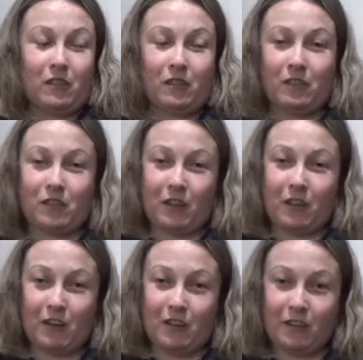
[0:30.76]
she
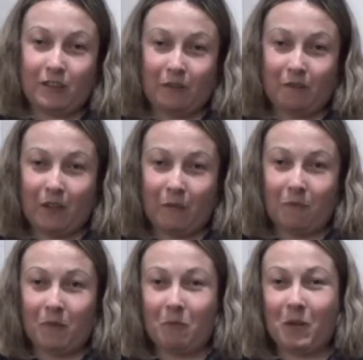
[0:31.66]
has teamed up
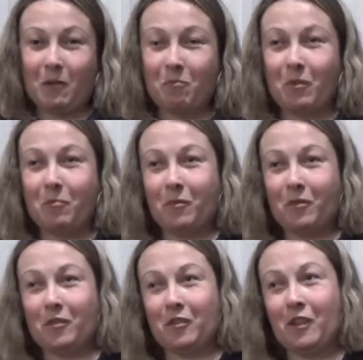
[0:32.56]
with many people
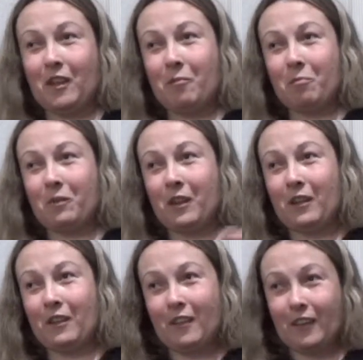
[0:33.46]
to help
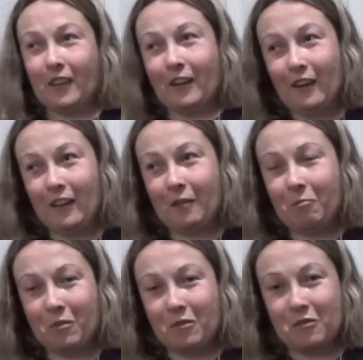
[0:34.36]
Kendall and Kylie
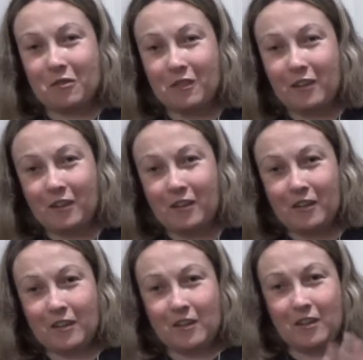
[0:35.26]
produce their
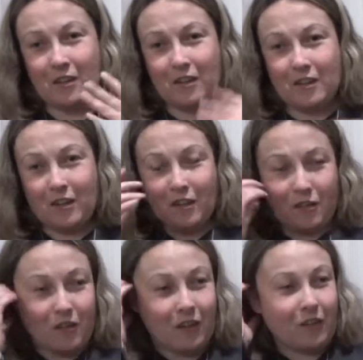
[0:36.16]

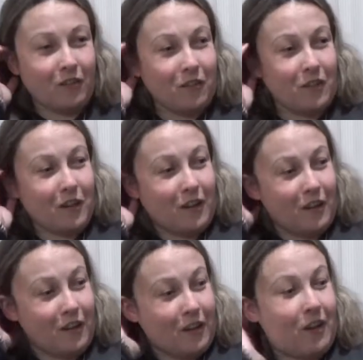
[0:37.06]
new
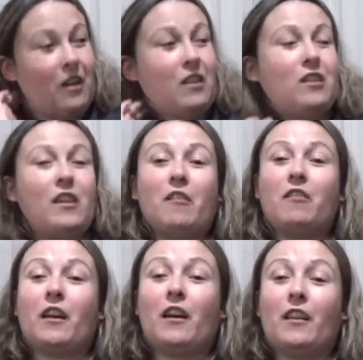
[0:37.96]
career. And now
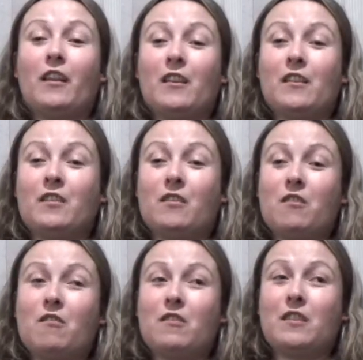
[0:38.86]
Kylie is the
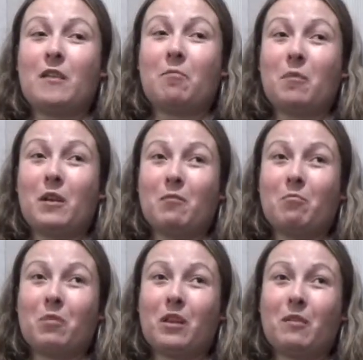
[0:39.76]
new self-made
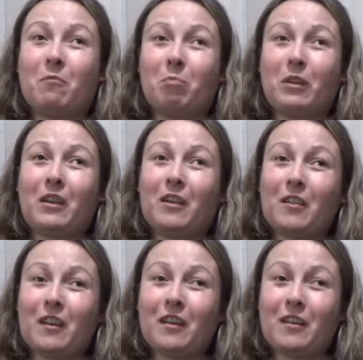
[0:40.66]

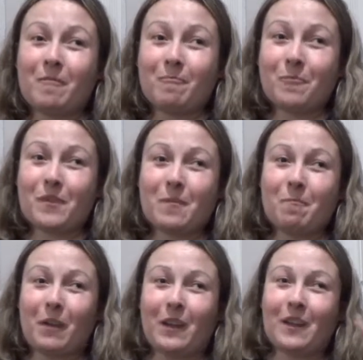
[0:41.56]
billionaire,
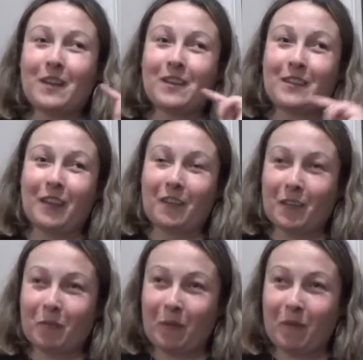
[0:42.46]
but it is
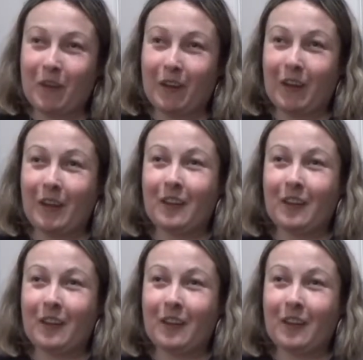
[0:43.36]
doubted by many